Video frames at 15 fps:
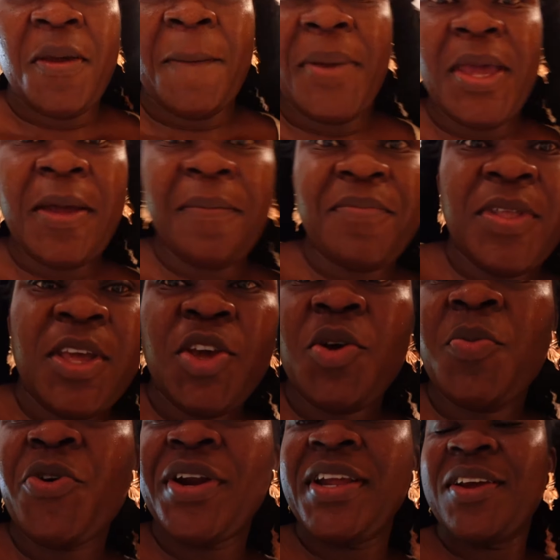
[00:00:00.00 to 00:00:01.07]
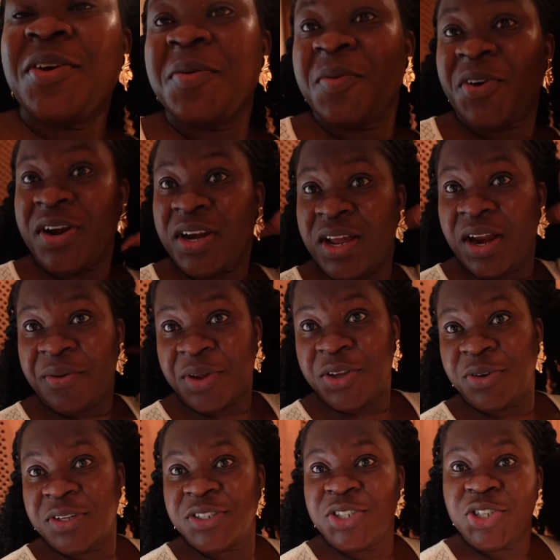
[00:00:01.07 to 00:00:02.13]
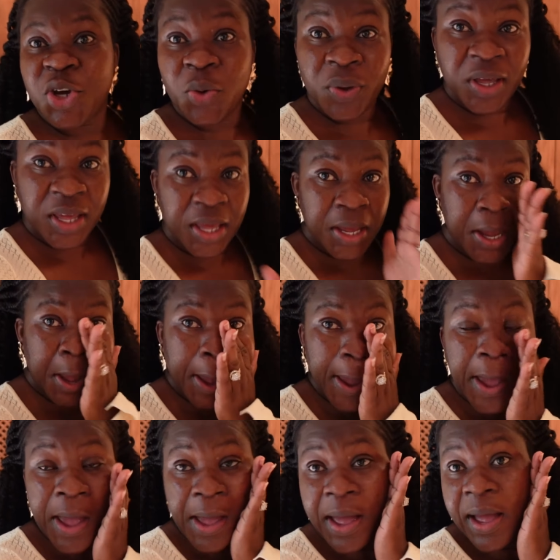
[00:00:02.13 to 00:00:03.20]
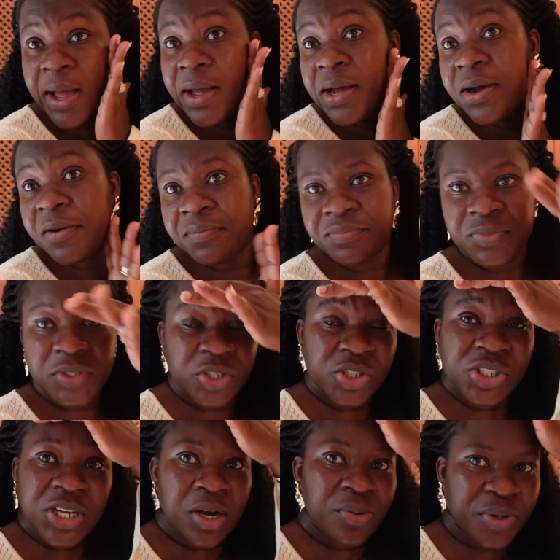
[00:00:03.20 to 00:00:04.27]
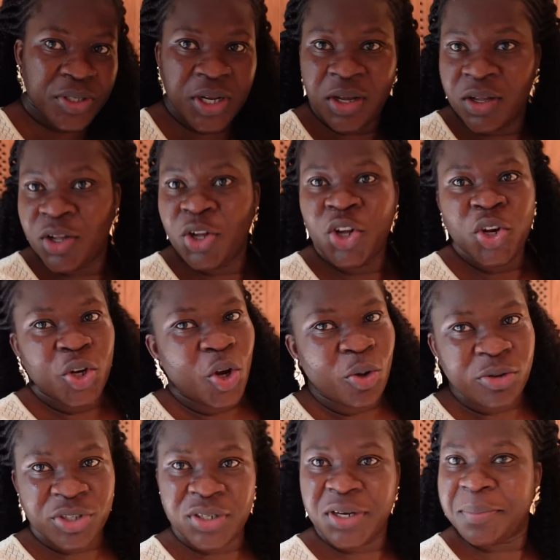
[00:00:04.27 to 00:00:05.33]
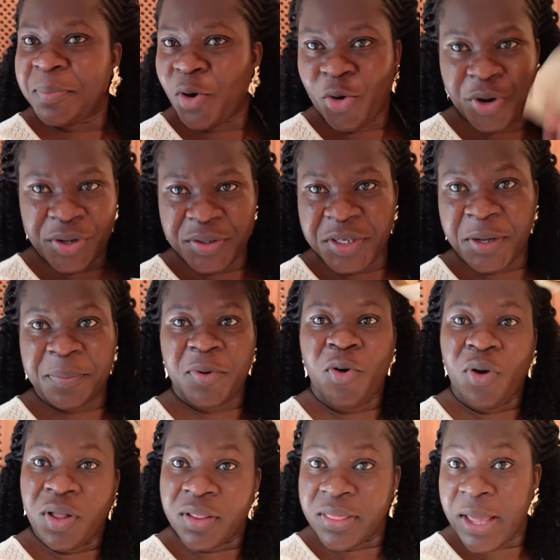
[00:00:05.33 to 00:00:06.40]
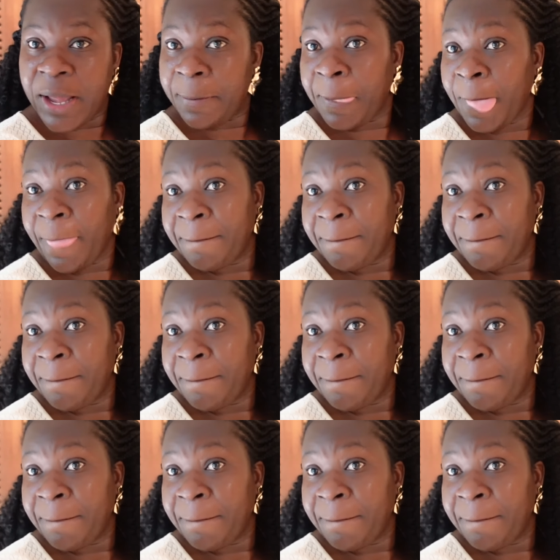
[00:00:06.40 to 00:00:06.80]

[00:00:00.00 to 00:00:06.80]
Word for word: But yep, yeah, good morning, good morning. How are you all doing? Uh, just showered, lotioned up, oiled up, all that.